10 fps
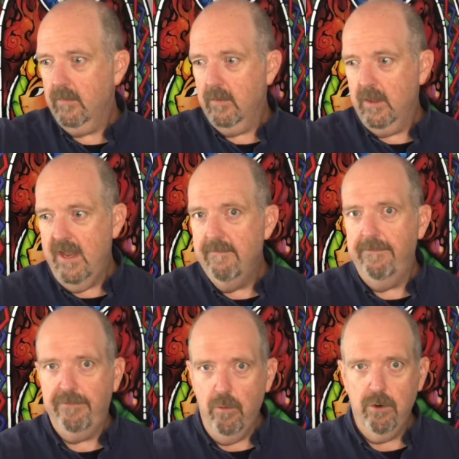
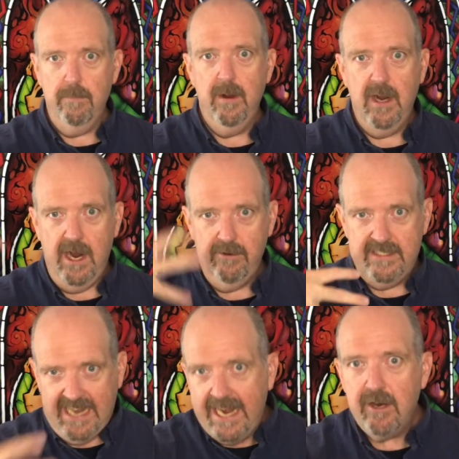inform our
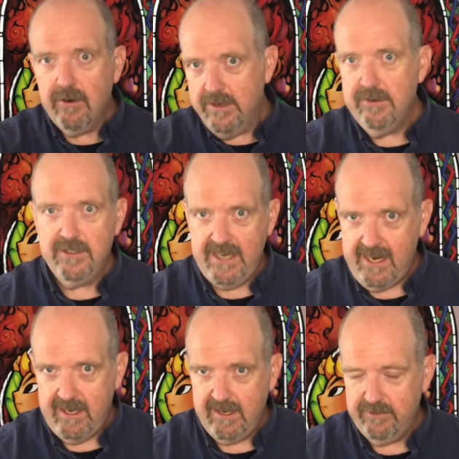entire
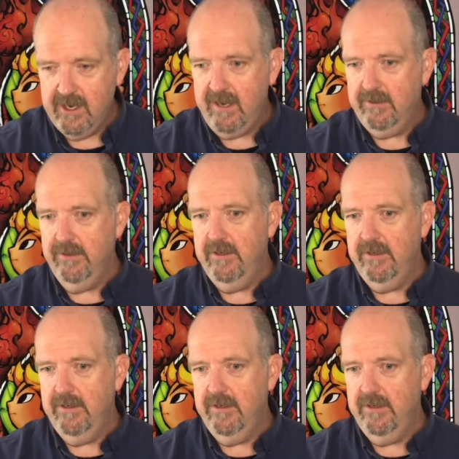understanding of childhood,